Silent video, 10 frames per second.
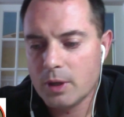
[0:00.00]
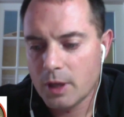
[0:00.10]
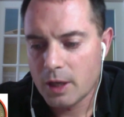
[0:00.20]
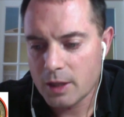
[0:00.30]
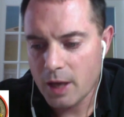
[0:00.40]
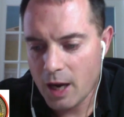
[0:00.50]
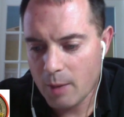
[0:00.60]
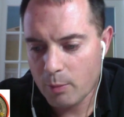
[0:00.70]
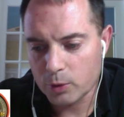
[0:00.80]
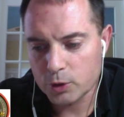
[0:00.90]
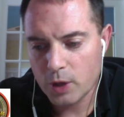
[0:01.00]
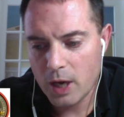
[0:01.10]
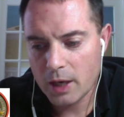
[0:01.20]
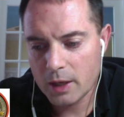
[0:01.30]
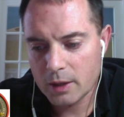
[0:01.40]
and the app will
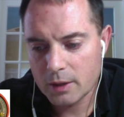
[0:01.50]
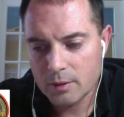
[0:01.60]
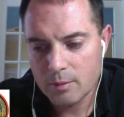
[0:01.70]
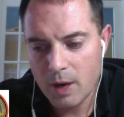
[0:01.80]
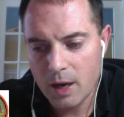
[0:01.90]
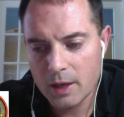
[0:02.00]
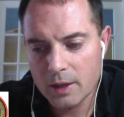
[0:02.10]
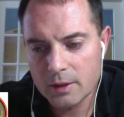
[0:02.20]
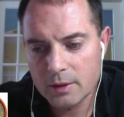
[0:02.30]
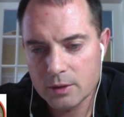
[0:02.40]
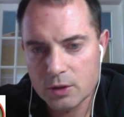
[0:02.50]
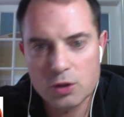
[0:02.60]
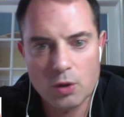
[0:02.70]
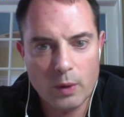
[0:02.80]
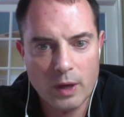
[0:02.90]
track my
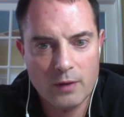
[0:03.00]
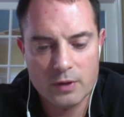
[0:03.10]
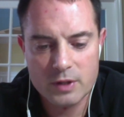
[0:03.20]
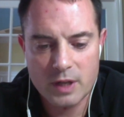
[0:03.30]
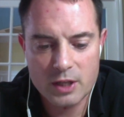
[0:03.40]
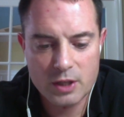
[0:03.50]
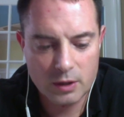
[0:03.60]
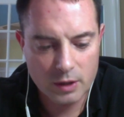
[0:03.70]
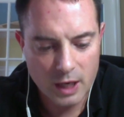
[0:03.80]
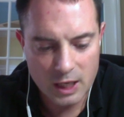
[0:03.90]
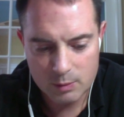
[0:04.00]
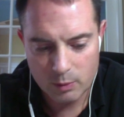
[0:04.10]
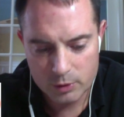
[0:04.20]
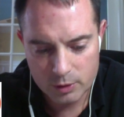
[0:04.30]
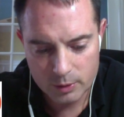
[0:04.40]
sowing efforts that I shared the gospel
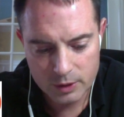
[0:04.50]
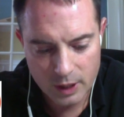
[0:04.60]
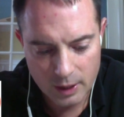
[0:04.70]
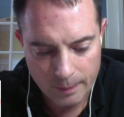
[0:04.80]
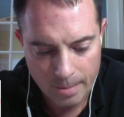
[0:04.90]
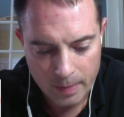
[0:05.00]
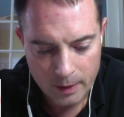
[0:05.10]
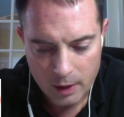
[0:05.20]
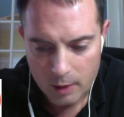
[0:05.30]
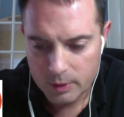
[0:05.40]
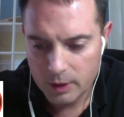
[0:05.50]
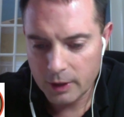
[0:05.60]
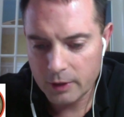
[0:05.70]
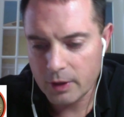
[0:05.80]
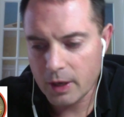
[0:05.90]
with someone today. But then
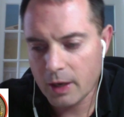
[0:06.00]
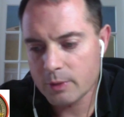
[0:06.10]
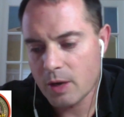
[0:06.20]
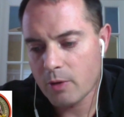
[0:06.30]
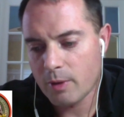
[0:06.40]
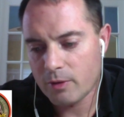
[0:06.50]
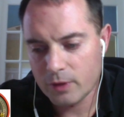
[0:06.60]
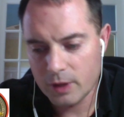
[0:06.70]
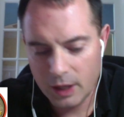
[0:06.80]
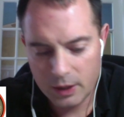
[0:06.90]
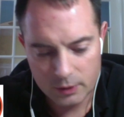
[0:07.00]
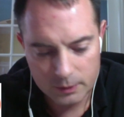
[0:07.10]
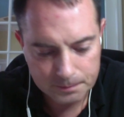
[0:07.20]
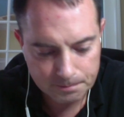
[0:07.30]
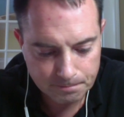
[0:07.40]
later on, I was out with my friend
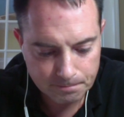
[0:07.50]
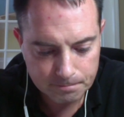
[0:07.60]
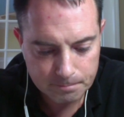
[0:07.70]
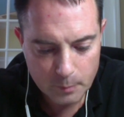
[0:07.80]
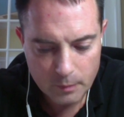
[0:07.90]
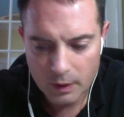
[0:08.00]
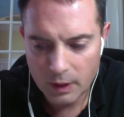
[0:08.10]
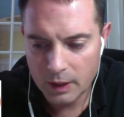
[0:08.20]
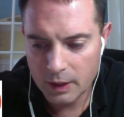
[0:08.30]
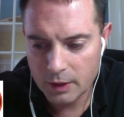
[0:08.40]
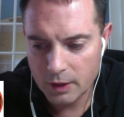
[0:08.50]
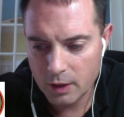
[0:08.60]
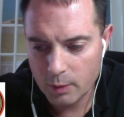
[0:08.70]
Daniel, and we